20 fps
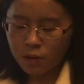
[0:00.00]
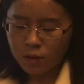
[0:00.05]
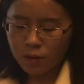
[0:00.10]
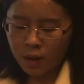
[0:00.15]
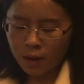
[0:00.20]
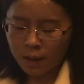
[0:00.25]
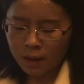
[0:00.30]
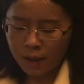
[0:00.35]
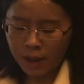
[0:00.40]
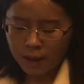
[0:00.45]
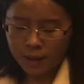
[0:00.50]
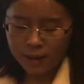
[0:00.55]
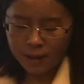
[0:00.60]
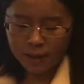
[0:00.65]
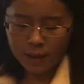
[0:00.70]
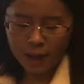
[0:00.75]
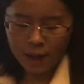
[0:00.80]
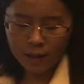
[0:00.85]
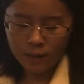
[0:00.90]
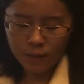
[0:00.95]
John can
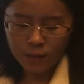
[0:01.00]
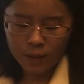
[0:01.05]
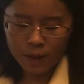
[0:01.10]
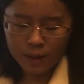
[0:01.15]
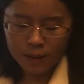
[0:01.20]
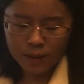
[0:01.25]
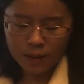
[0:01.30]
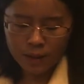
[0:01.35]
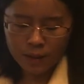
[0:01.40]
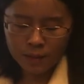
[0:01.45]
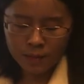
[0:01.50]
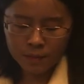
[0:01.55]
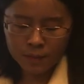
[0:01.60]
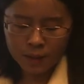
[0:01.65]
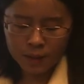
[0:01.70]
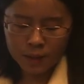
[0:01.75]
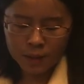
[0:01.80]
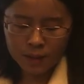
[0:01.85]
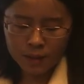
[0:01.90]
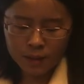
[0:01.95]
start with 10
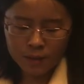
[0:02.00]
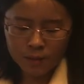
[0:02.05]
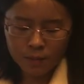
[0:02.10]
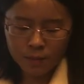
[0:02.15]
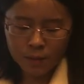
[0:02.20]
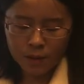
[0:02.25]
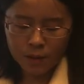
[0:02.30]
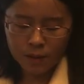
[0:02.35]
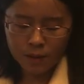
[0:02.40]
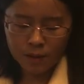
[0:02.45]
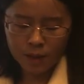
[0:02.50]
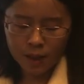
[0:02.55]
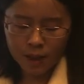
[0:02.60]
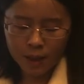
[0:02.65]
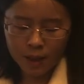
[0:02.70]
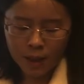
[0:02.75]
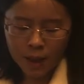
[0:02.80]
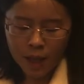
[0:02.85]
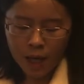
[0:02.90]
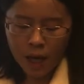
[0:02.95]
minutes per
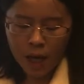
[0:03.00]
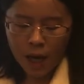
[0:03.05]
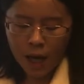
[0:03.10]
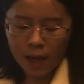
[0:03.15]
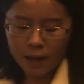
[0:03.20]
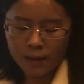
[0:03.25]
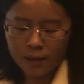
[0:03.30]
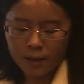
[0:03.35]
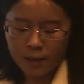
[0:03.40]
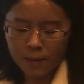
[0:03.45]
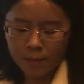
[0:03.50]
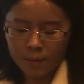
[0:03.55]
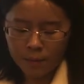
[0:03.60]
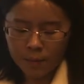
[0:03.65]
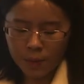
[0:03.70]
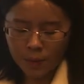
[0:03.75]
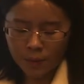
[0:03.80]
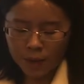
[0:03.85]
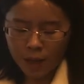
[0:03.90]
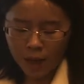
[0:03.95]
day and then
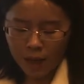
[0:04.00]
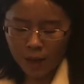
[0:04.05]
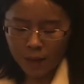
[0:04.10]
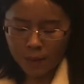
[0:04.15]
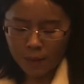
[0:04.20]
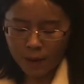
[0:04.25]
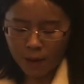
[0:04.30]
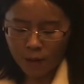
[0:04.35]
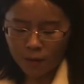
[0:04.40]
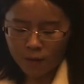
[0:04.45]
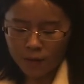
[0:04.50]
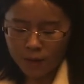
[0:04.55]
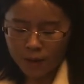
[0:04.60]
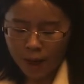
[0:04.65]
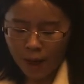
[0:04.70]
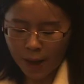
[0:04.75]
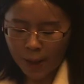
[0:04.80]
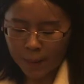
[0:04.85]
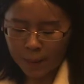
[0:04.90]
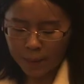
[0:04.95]
build up over
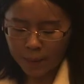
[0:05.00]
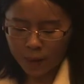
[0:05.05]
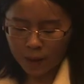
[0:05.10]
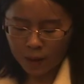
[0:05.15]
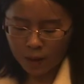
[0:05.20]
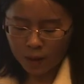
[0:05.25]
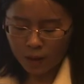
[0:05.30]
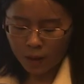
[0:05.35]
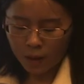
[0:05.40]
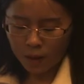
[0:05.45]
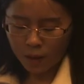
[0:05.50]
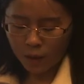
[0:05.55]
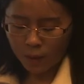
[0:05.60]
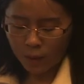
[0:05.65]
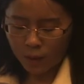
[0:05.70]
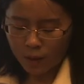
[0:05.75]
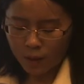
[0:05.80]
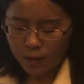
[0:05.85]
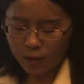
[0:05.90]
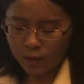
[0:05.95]
time.
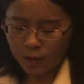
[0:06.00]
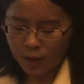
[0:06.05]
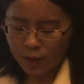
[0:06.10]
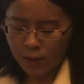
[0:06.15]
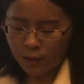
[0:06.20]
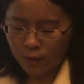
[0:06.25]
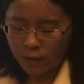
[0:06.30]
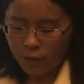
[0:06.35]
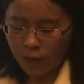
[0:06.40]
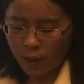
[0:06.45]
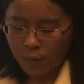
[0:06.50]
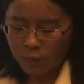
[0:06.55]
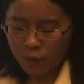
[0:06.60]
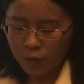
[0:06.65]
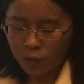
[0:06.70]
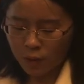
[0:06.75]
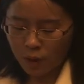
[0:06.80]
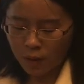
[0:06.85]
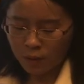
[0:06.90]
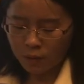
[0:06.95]
We should inform
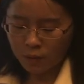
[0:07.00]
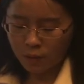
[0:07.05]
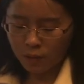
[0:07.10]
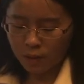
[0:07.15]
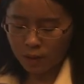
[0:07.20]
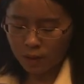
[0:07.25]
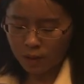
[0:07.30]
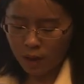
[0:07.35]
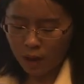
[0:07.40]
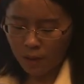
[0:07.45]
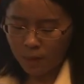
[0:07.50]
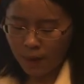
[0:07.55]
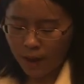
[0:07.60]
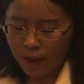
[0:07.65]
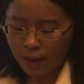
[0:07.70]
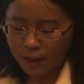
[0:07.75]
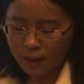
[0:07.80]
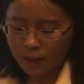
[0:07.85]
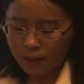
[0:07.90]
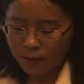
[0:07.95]
John to stop
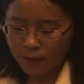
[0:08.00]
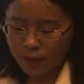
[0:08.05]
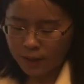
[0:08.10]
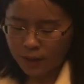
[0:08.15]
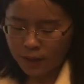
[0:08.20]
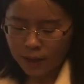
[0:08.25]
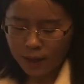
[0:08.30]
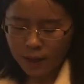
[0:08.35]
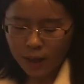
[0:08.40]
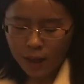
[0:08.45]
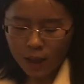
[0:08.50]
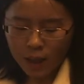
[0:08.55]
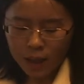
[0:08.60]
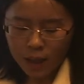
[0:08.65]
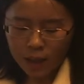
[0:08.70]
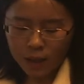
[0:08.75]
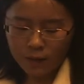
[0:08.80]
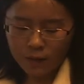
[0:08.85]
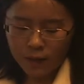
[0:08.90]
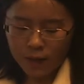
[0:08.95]
activity
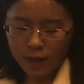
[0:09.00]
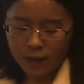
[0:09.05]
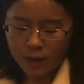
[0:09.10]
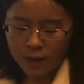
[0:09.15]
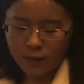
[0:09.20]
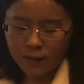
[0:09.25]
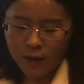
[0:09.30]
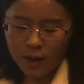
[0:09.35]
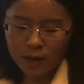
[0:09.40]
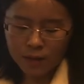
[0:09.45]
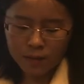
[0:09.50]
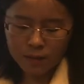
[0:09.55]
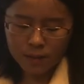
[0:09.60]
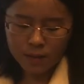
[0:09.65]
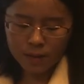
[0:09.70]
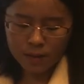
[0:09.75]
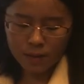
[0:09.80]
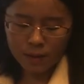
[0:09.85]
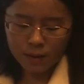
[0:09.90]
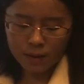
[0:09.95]
if he
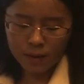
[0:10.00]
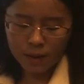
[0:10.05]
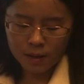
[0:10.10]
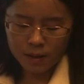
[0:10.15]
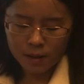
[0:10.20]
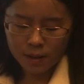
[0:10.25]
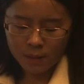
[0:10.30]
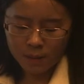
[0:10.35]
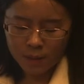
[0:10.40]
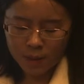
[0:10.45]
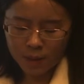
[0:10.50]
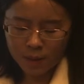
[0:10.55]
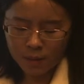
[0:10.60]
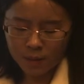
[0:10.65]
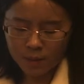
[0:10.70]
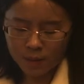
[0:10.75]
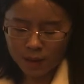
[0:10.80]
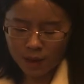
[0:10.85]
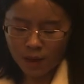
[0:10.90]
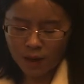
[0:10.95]
develops the
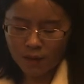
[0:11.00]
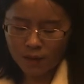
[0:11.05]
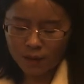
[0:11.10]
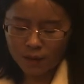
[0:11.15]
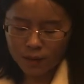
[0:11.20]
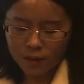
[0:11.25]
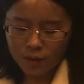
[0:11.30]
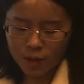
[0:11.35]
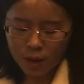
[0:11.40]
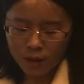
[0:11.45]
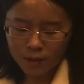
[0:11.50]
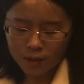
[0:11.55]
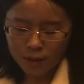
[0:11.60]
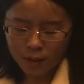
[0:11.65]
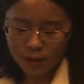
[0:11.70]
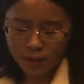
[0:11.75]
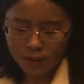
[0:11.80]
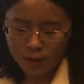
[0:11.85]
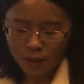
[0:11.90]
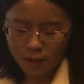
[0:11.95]
symptoms of
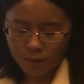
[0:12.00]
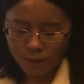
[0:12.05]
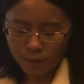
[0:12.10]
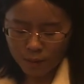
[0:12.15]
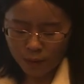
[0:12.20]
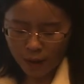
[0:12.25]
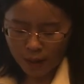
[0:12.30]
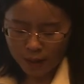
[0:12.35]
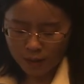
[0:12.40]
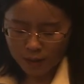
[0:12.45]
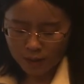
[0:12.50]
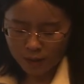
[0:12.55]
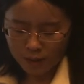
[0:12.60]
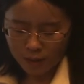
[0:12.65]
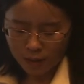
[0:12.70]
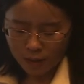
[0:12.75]
shortness of breath,